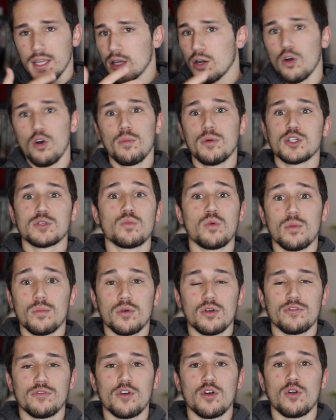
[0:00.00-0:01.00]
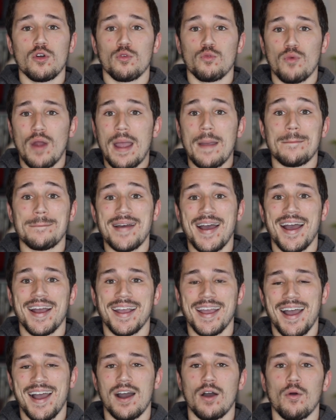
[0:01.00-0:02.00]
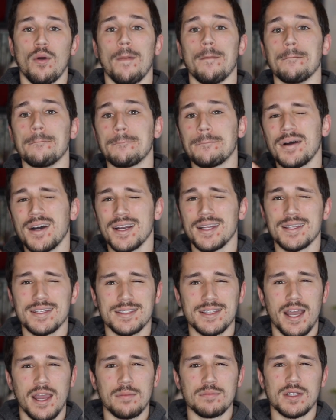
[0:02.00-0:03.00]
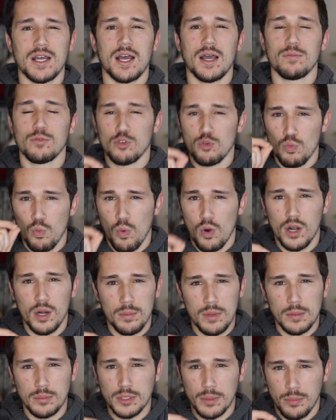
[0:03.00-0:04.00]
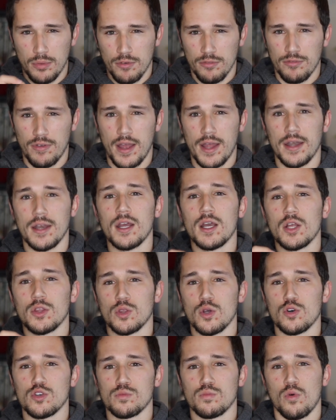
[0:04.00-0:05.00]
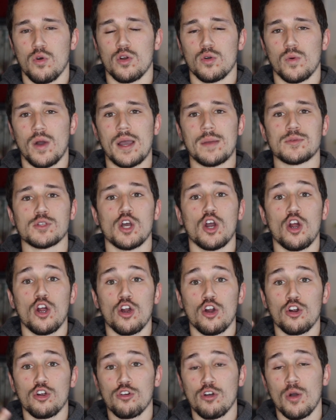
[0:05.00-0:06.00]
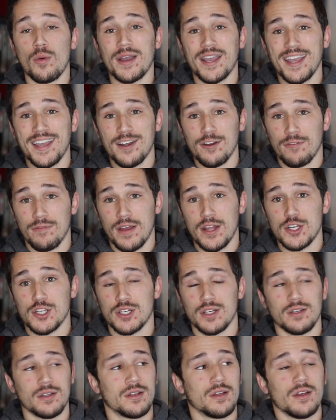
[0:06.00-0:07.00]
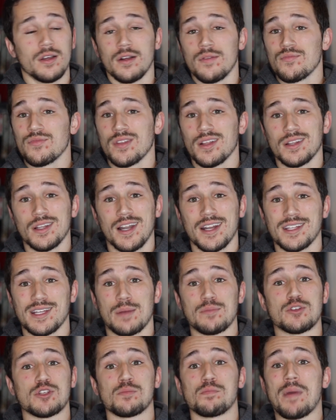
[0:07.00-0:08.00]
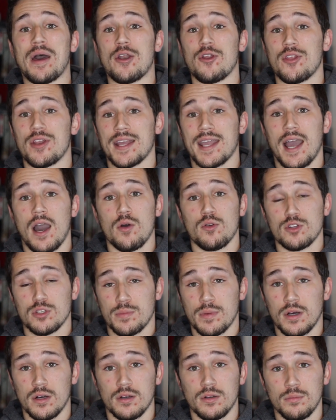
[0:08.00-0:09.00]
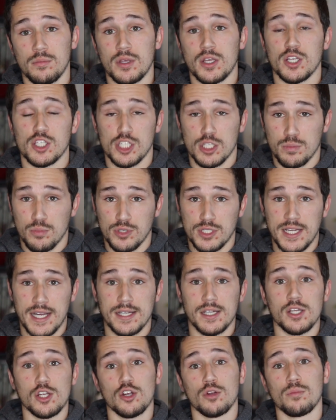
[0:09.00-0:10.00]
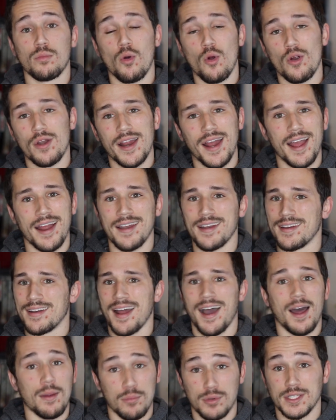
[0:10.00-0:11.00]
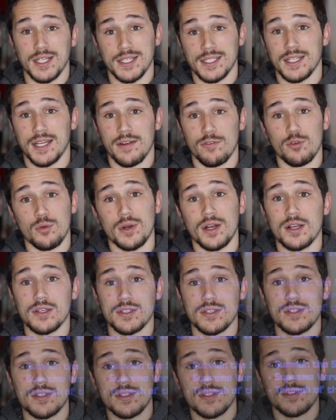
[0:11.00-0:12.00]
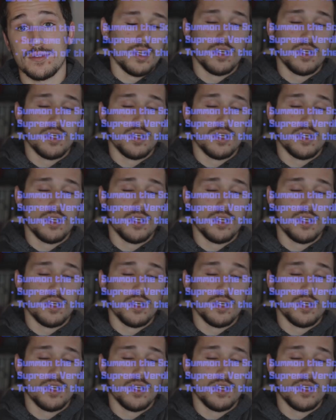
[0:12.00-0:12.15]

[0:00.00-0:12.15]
get a whole bunch more Merfolk right back out. But at the same time, you want to be able to prevent those board wipes. Heroic intervention a lot of times is better than a counterspell because it's protecting your board and not protecting everyone else's.